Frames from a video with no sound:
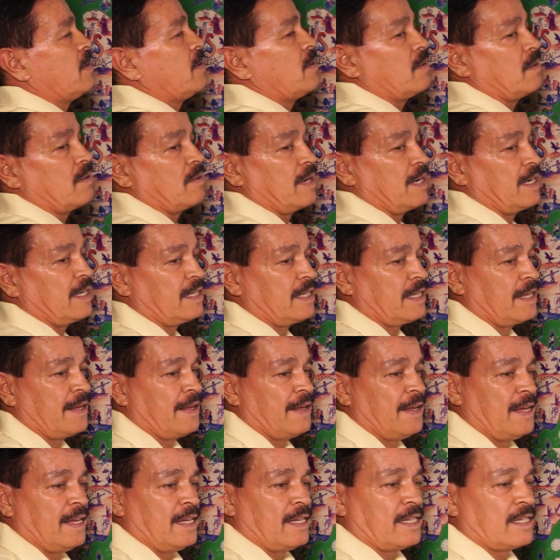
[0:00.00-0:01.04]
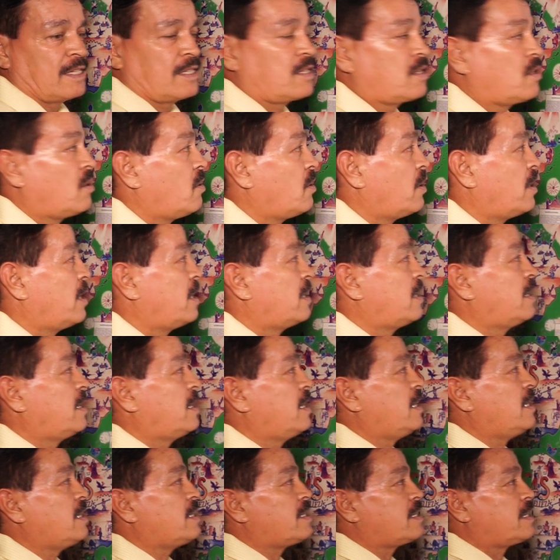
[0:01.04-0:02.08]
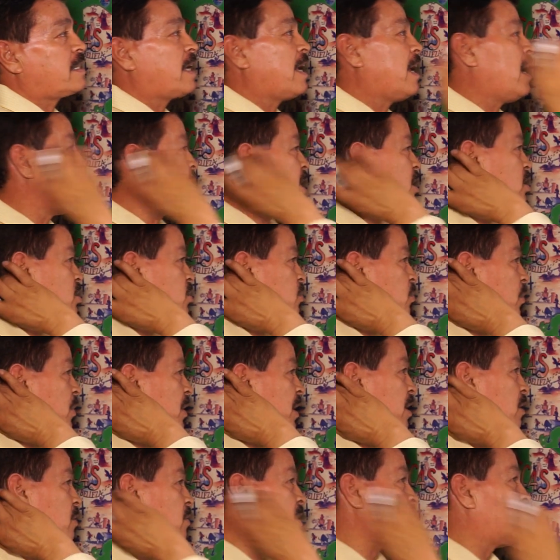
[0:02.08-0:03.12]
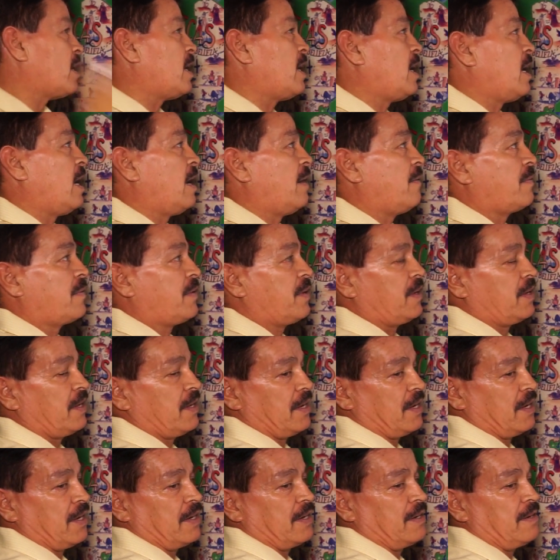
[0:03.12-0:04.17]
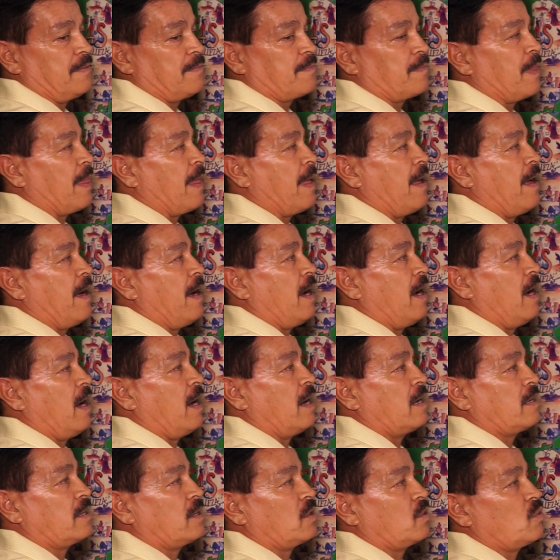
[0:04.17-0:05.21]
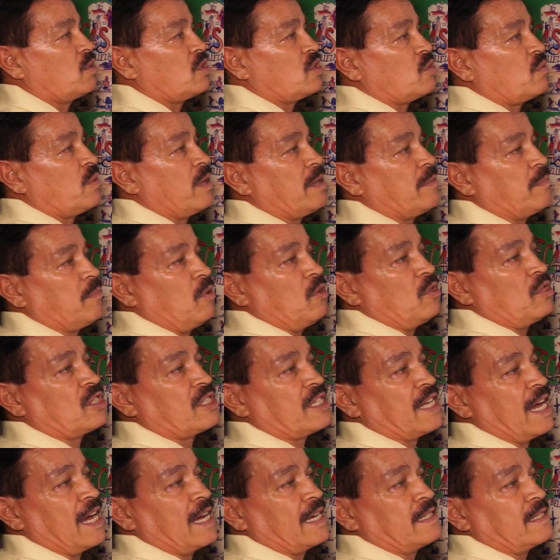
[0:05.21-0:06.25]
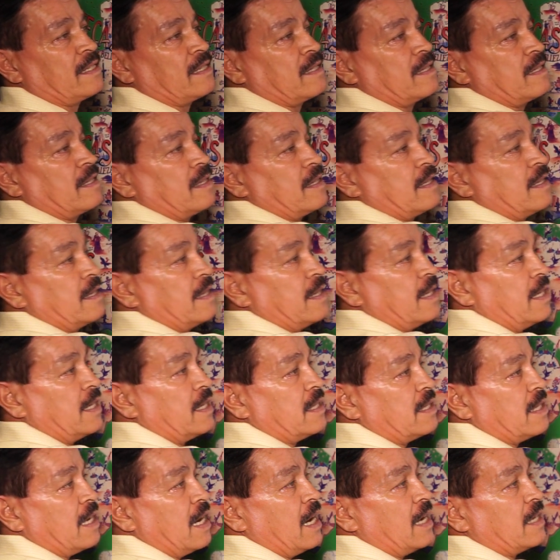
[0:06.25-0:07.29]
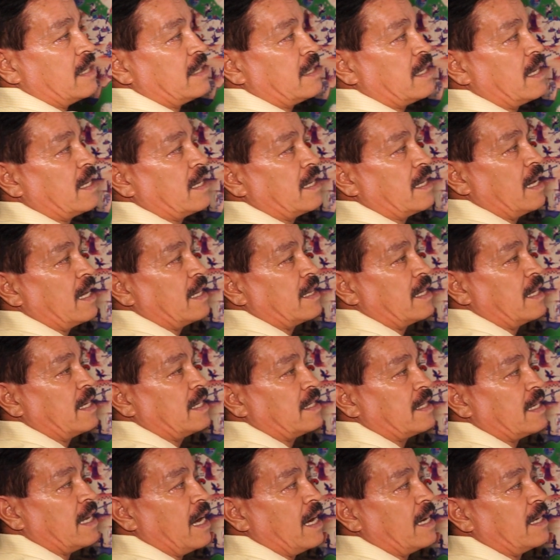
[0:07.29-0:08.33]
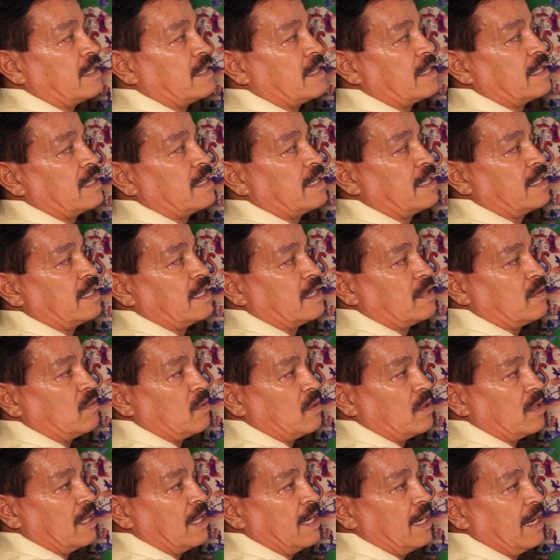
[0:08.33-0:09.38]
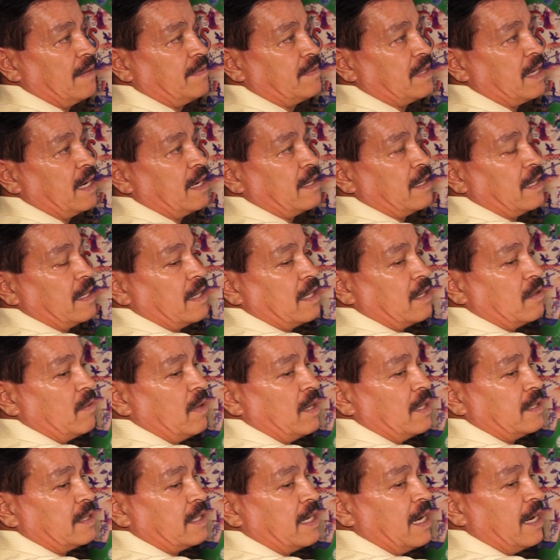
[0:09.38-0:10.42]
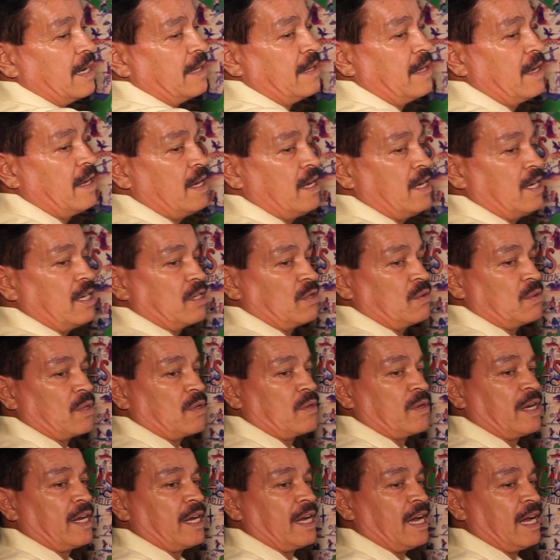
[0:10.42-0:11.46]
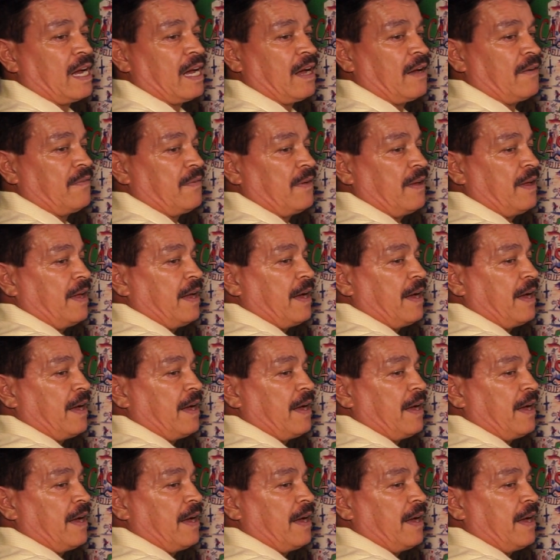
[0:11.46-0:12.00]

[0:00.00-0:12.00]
Alright? So in this case, we are going to have here, if you square both sides, these sides and these sides, this is the left side and the right side, you're going to have